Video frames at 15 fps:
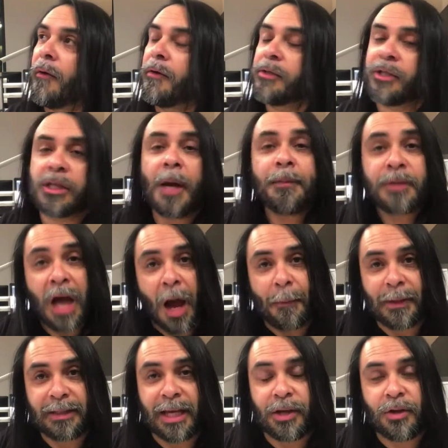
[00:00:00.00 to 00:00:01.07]

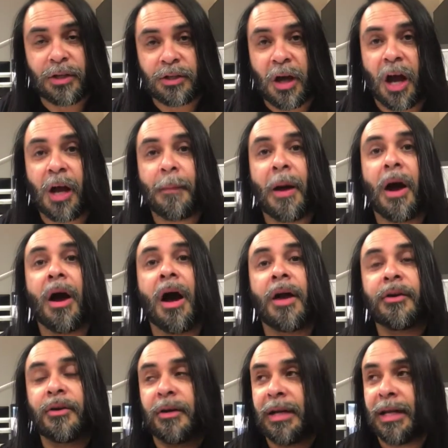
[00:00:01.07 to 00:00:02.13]
Subtopics that you could talk about
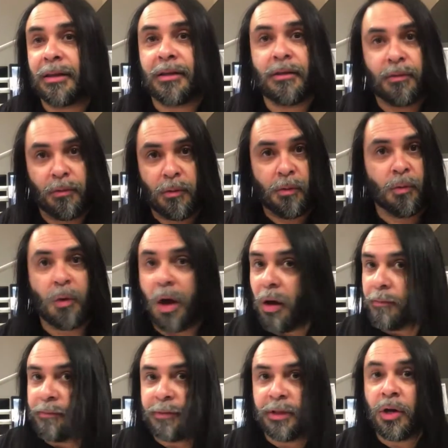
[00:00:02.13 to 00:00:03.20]
underneath
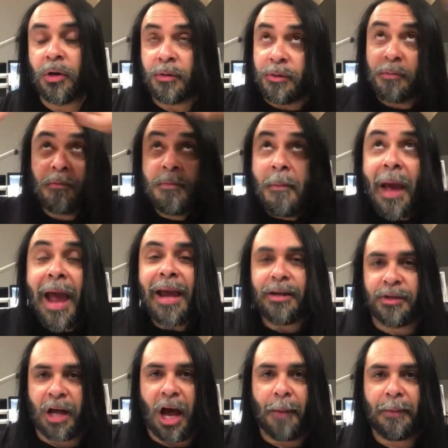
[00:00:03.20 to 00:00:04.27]
your
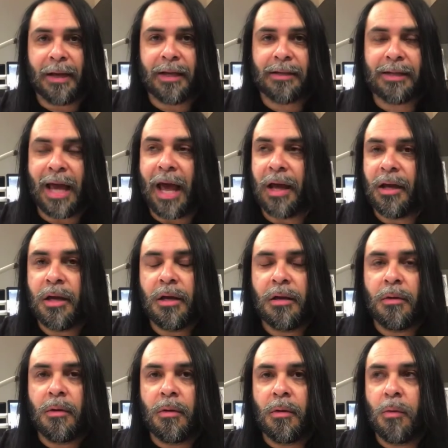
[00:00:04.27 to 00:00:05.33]
main topic is that,
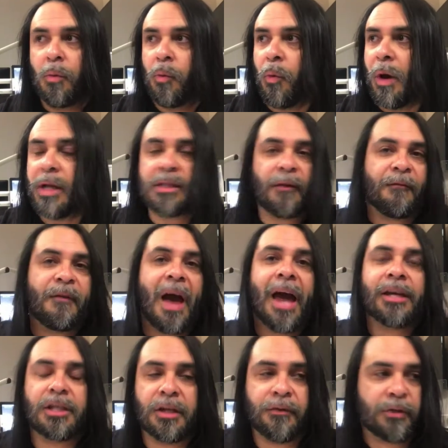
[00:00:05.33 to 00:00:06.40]
what is the
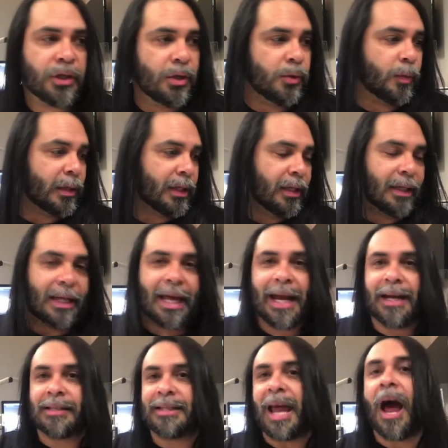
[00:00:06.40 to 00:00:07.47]
fashion of shoes with the
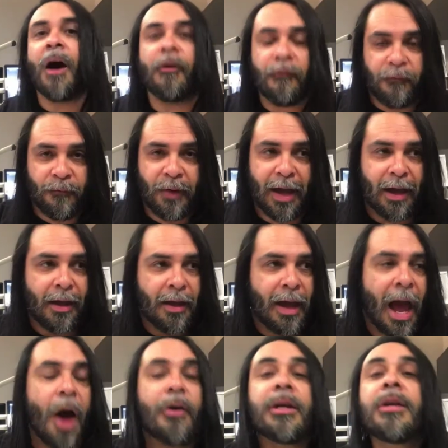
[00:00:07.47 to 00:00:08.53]
latest outfit?
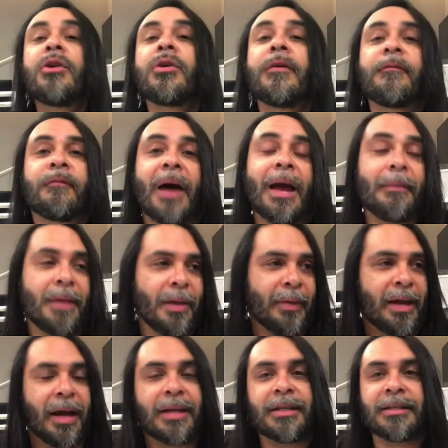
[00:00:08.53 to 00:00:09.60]
How can you invite
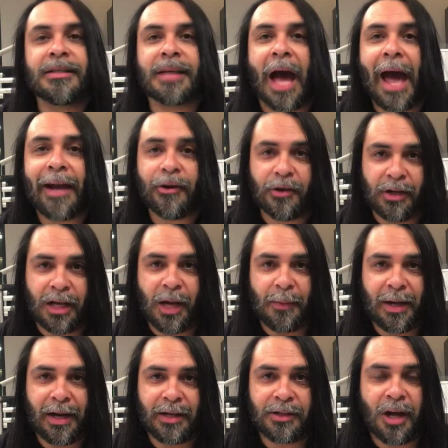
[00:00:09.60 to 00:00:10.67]
maybe a designer to
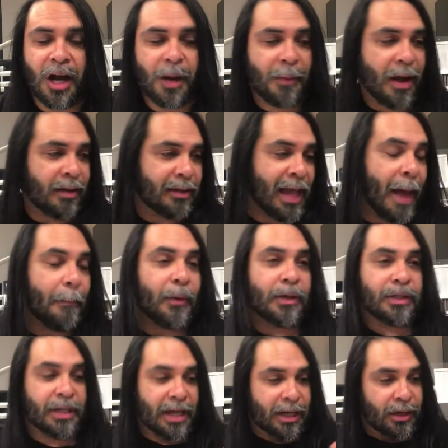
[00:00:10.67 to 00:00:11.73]
come in and talk about that
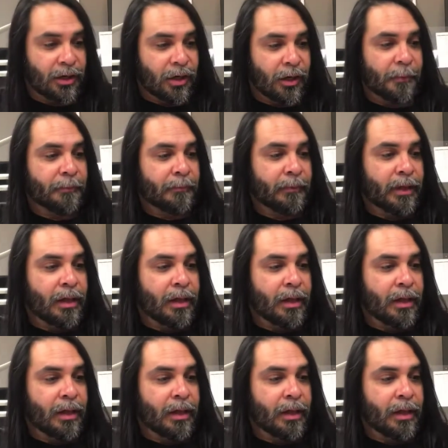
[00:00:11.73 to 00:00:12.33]
particular